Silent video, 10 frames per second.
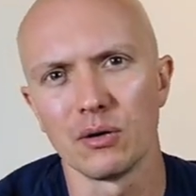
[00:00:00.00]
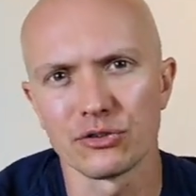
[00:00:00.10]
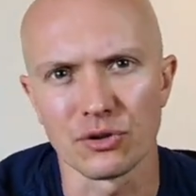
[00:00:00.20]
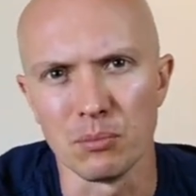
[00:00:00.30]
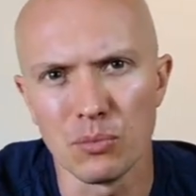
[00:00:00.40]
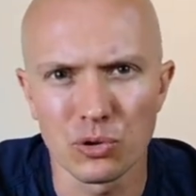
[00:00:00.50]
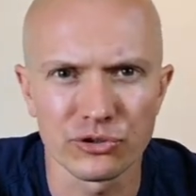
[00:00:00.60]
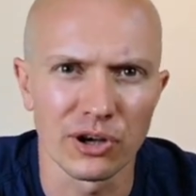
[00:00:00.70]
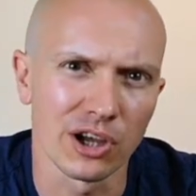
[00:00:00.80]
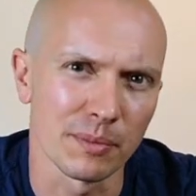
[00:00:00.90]
some more
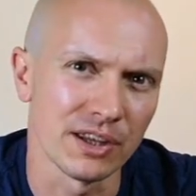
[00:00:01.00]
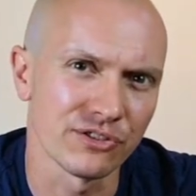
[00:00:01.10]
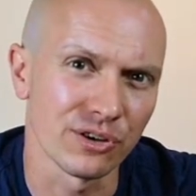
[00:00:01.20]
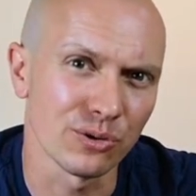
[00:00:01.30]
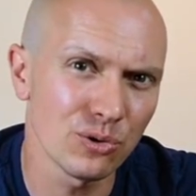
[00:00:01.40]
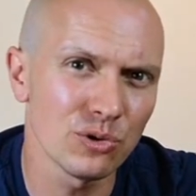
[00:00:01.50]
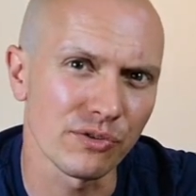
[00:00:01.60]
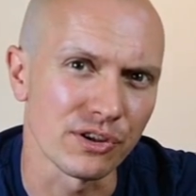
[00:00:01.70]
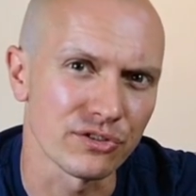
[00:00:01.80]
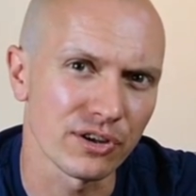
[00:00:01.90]
time into all
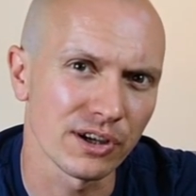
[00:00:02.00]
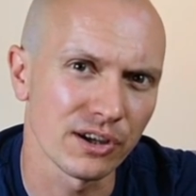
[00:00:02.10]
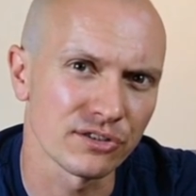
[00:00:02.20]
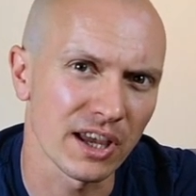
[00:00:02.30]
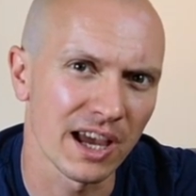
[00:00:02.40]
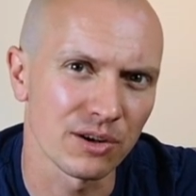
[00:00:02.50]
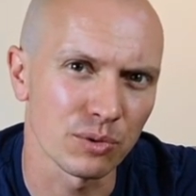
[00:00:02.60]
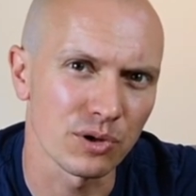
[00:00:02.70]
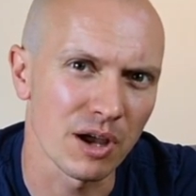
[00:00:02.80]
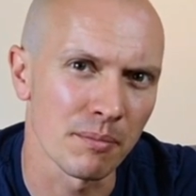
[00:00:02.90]
of these tyres and
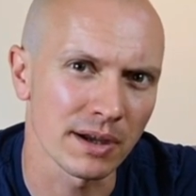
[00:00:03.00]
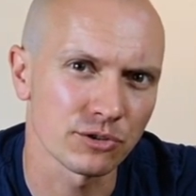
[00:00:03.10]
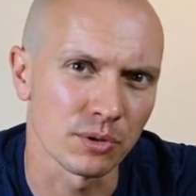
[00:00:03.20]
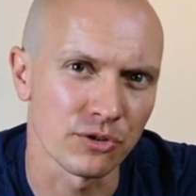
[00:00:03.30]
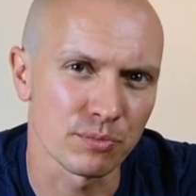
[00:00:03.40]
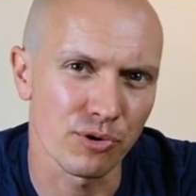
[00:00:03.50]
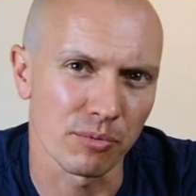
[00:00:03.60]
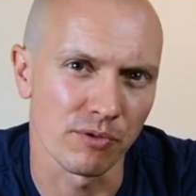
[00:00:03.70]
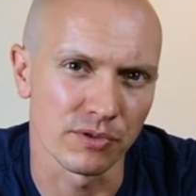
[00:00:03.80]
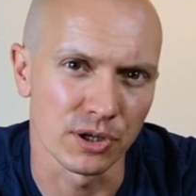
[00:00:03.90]
we'll come back to his
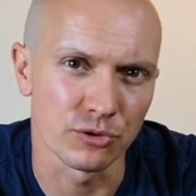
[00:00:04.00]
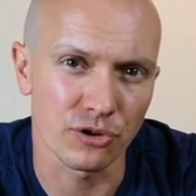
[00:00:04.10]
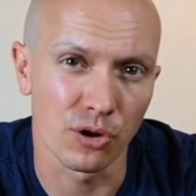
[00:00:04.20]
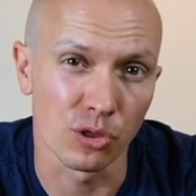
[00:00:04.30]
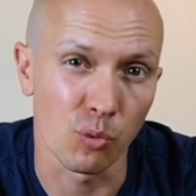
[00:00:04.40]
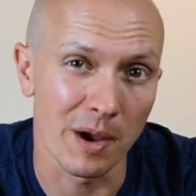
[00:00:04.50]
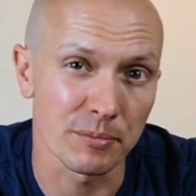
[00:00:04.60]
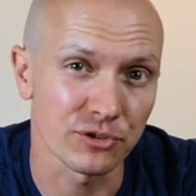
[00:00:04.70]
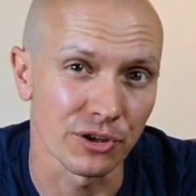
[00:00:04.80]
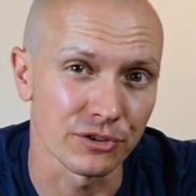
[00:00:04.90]
proper reviews on the
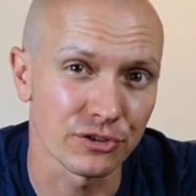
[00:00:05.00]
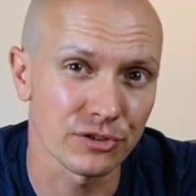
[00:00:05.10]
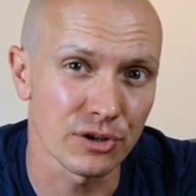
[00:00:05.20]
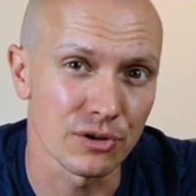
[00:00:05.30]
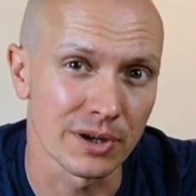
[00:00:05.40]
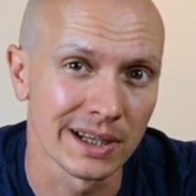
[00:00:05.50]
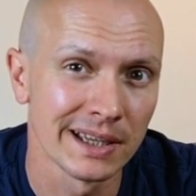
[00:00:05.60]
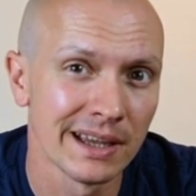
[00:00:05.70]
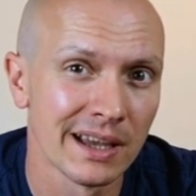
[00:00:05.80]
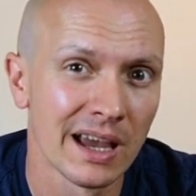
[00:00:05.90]
website soon.
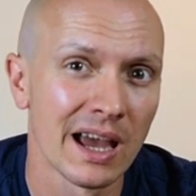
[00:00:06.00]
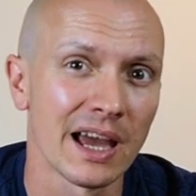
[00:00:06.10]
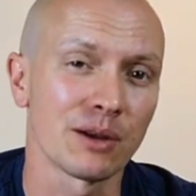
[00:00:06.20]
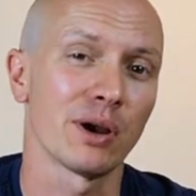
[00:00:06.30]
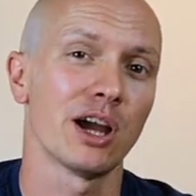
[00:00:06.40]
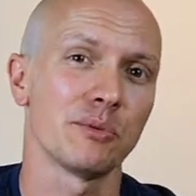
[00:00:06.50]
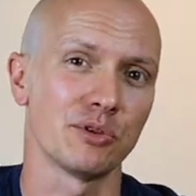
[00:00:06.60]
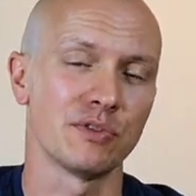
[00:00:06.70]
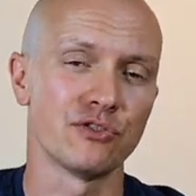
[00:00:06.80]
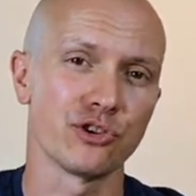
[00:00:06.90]
Anyway, I hope
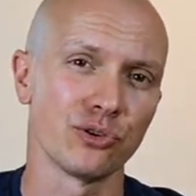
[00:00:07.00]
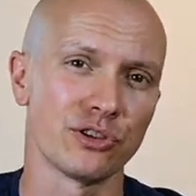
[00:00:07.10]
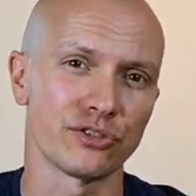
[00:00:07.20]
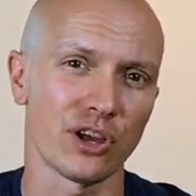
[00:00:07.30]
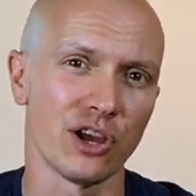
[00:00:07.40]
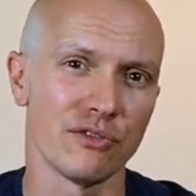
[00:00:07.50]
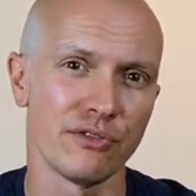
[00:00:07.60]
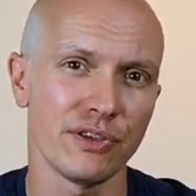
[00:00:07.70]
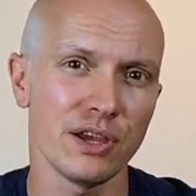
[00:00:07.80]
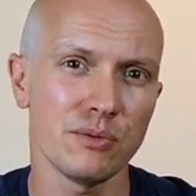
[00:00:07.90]
you've enjoyed this
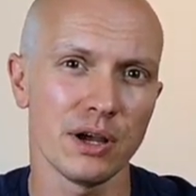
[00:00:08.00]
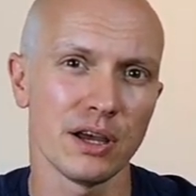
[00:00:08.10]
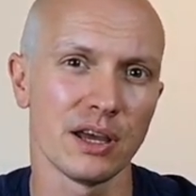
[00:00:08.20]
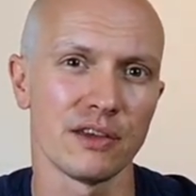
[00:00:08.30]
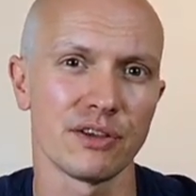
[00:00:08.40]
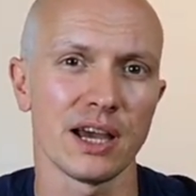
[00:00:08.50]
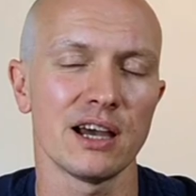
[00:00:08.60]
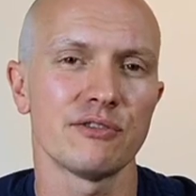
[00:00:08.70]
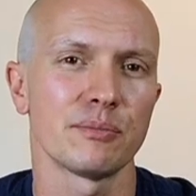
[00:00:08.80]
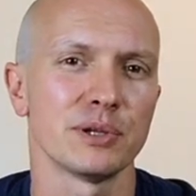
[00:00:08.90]
overview. If you
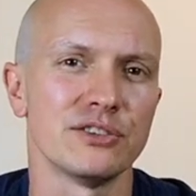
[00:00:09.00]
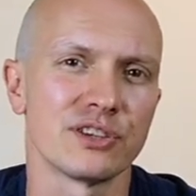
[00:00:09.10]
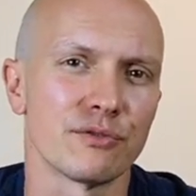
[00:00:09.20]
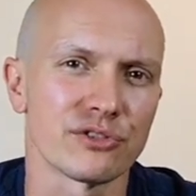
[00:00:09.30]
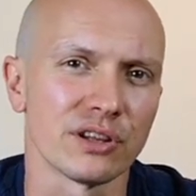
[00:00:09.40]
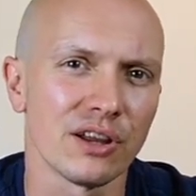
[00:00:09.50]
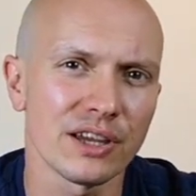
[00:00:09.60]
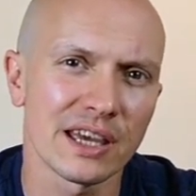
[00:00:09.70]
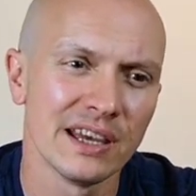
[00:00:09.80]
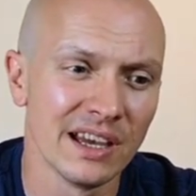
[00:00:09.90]
have, please give us a
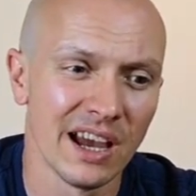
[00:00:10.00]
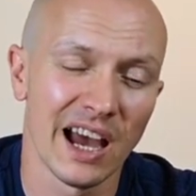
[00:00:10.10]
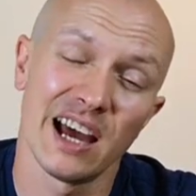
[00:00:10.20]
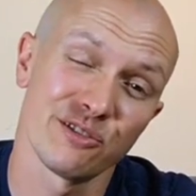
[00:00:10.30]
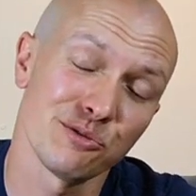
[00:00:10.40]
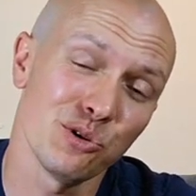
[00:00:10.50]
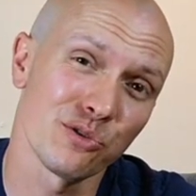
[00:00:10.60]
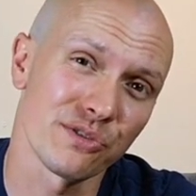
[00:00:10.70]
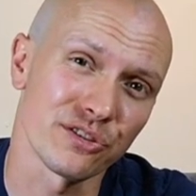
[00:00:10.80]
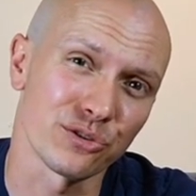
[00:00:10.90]
like. And for more
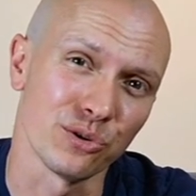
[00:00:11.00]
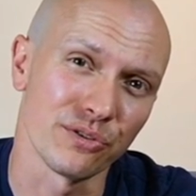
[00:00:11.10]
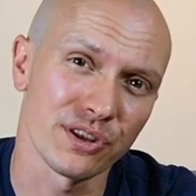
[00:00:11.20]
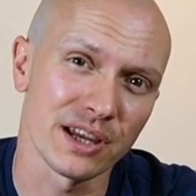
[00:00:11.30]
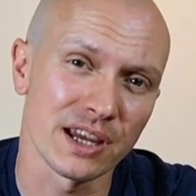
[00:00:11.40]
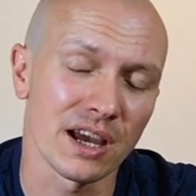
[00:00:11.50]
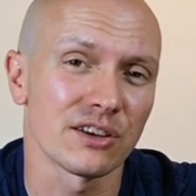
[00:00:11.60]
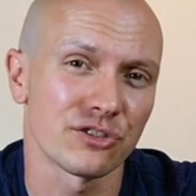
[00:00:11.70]
of this sort of thing,